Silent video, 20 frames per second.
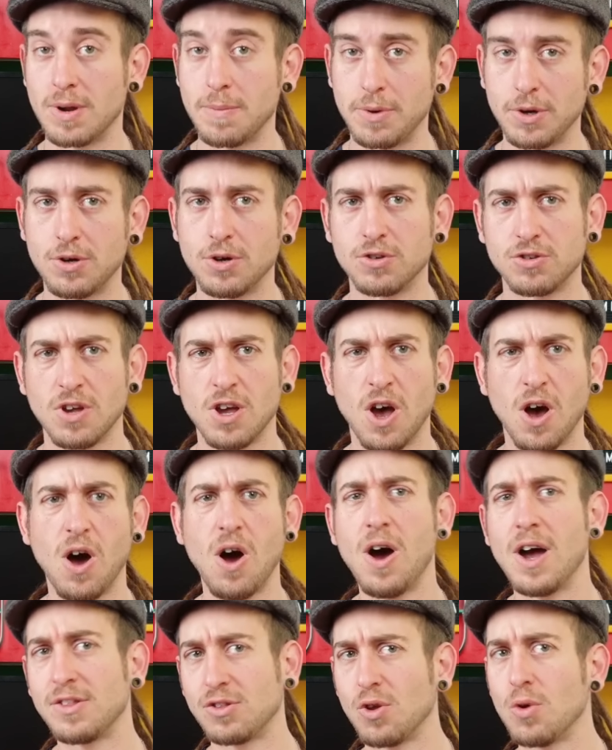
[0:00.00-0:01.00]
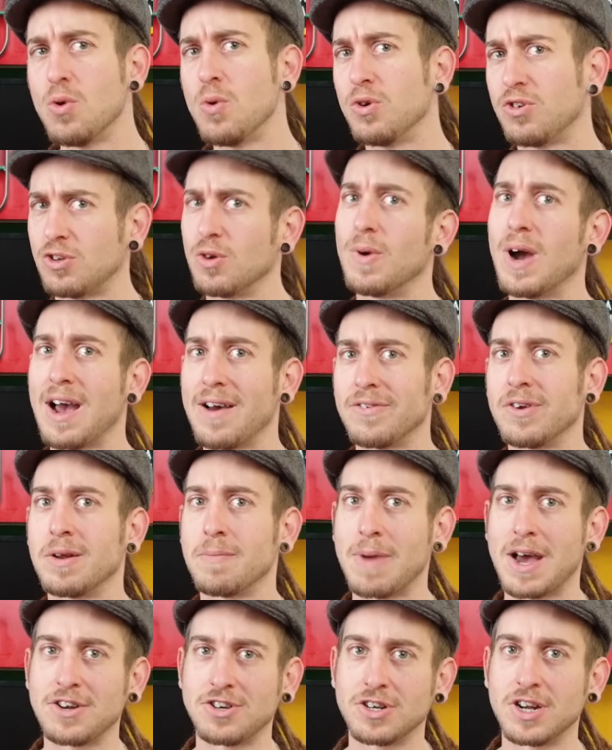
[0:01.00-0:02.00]
because I do still have an
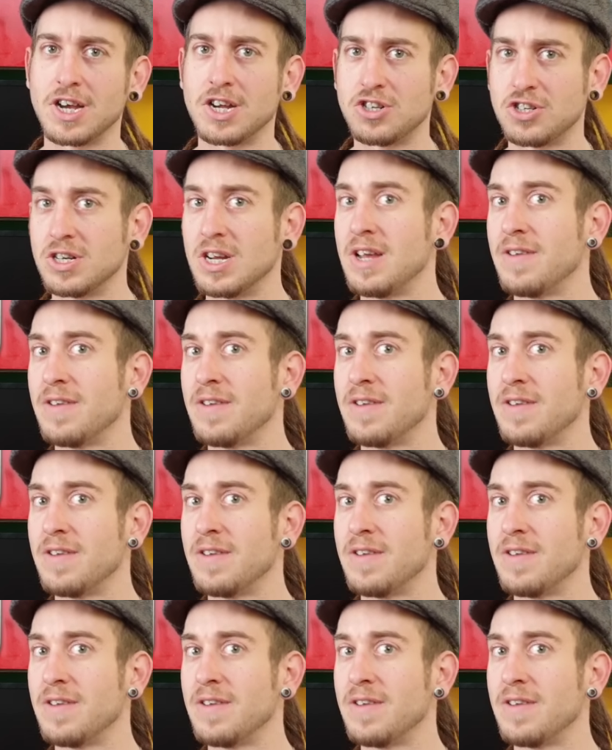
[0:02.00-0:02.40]
imagination,